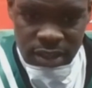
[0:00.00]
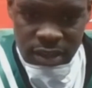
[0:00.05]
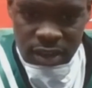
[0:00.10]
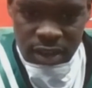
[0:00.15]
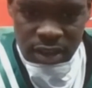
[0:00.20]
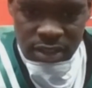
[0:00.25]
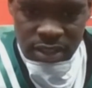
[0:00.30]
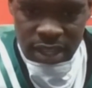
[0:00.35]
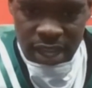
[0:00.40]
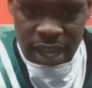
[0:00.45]
and
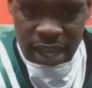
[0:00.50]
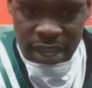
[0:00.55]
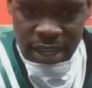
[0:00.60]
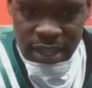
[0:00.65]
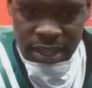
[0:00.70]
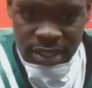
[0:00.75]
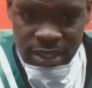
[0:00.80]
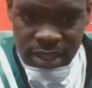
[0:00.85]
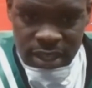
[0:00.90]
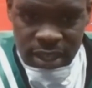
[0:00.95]
cross the
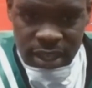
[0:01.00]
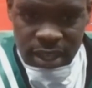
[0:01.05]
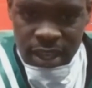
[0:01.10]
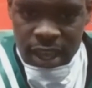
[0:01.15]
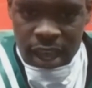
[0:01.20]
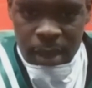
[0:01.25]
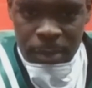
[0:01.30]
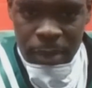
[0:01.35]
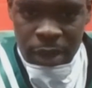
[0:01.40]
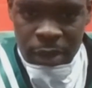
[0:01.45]
eyes.
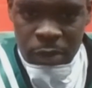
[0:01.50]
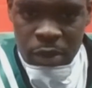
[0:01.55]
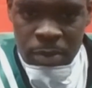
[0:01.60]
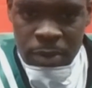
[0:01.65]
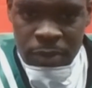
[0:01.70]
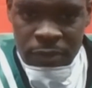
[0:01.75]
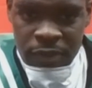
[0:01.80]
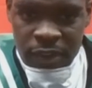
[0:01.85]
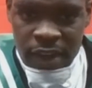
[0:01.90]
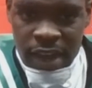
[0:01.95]
I mean, we'll
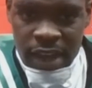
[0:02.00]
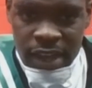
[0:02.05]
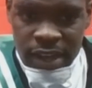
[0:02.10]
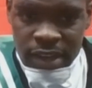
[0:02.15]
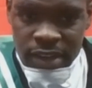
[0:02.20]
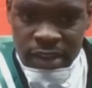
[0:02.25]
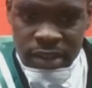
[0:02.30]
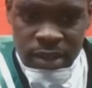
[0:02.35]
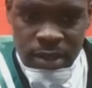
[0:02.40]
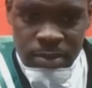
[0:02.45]
be fine
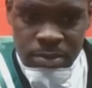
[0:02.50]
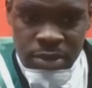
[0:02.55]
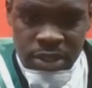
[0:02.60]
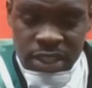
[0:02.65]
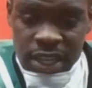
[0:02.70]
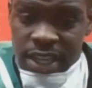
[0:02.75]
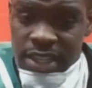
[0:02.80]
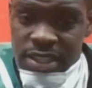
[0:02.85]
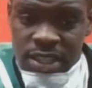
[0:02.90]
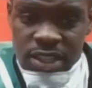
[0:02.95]
and um,
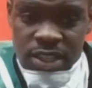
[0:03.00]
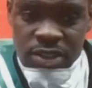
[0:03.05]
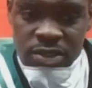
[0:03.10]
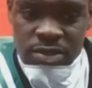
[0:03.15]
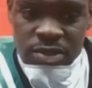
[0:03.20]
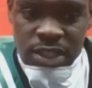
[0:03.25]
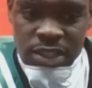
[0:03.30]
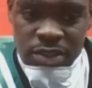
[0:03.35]
just executing.